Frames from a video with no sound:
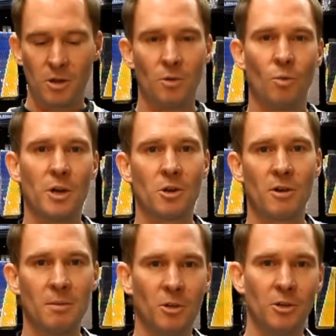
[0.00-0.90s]
what you're
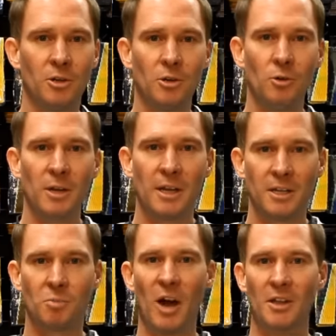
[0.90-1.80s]
able to do
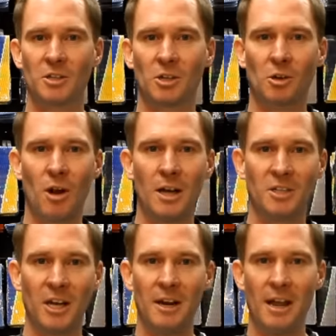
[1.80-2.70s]
is buy this lacrosse
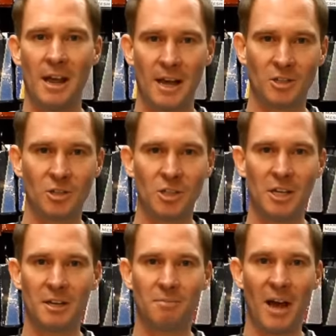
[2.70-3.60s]
head, as you see
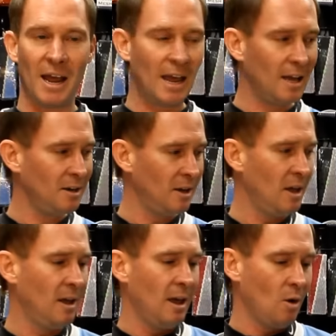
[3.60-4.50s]
it in my hand.
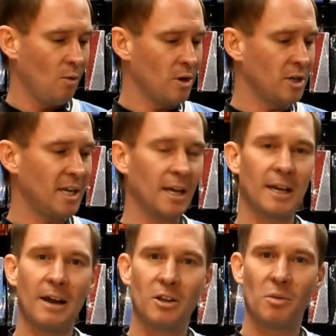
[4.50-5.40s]
When you take
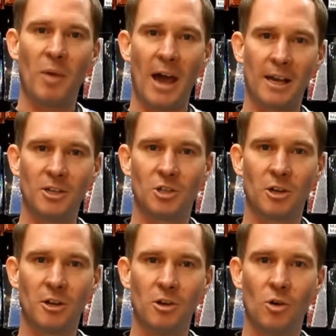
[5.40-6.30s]
it out of the package, you're
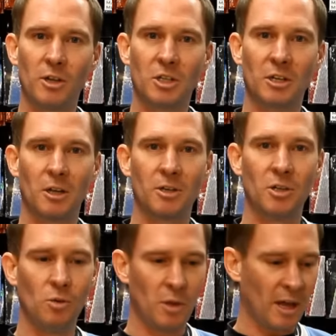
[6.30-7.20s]
going to notice
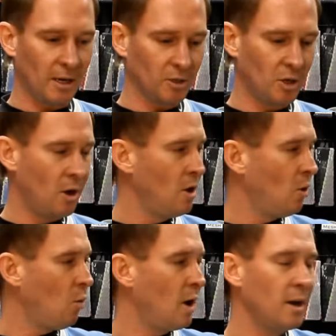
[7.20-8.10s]
two things.
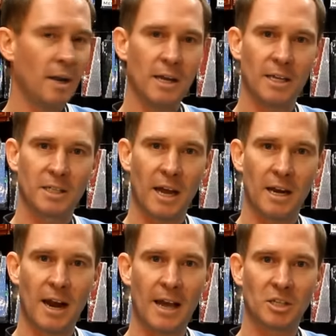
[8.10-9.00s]
One is that
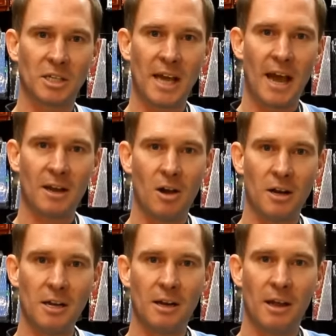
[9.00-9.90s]
it has a tag
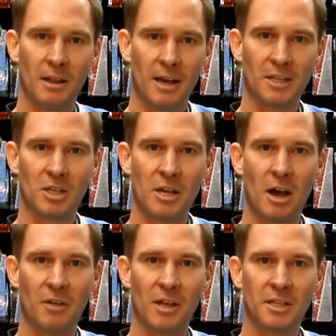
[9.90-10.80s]
on it. That's the
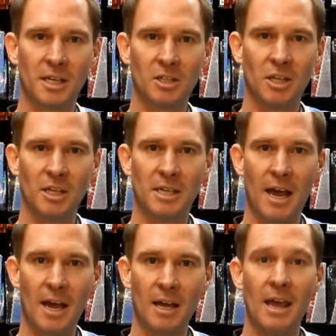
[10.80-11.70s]
authenticity
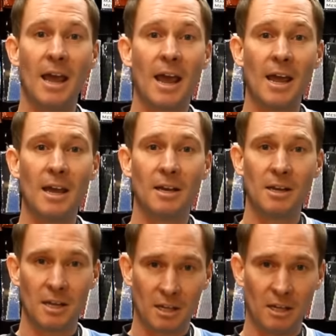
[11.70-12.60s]
tag, and
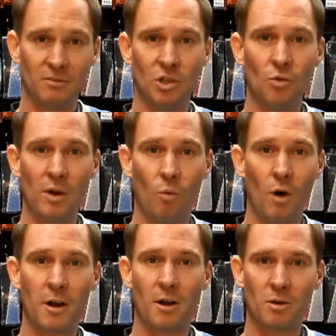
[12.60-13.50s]
it gives you a
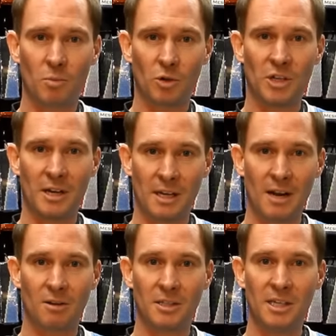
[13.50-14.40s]
100%
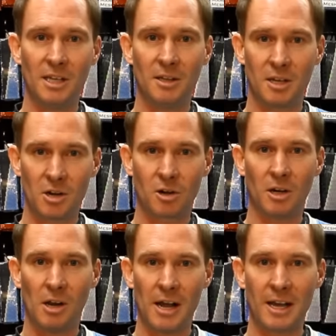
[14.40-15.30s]
guarantee that you're going
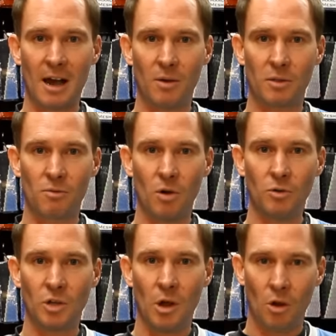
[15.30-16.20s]
to like how it
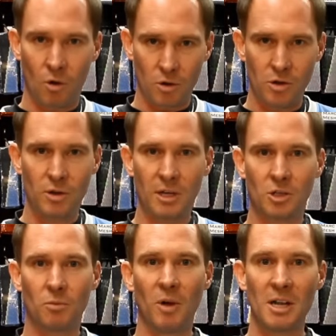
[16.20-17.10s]
throws, or you
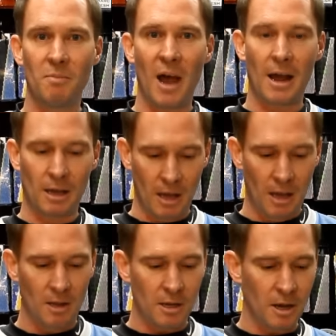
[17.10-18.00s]
get your money back.
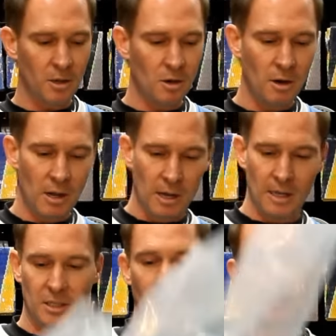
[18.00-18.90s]
The other
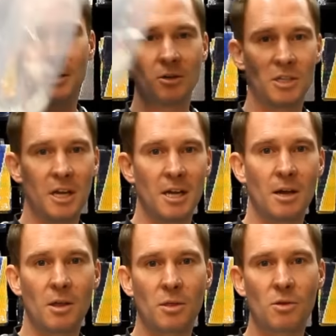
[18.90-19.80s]
is that there's
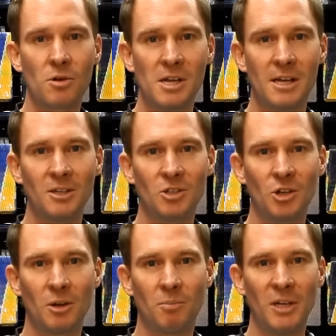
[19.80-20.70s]
a
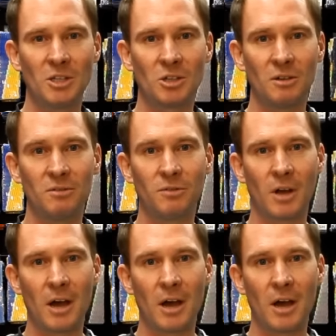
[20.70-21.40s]
30-inch piece of